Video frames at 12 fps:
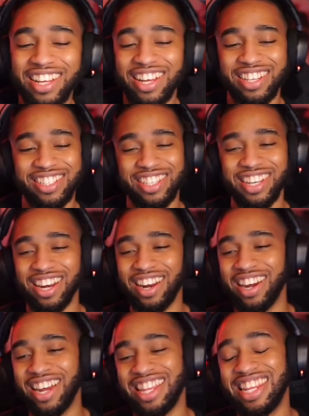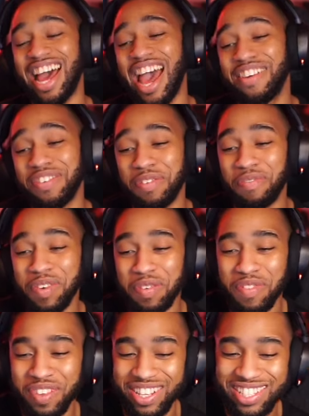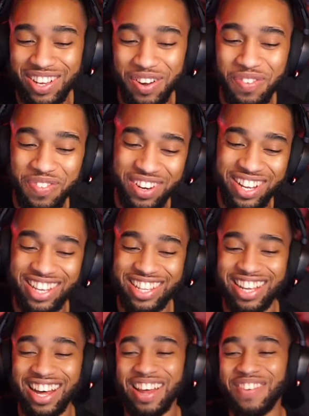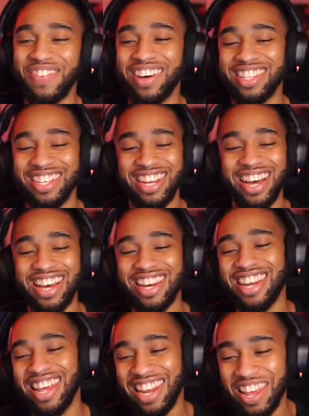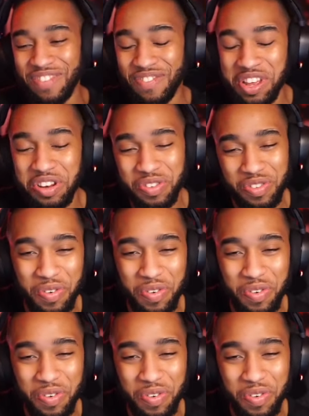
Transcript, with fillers: That shit kind of alright. And then I remember this opening, the Unwanted Undead Adventure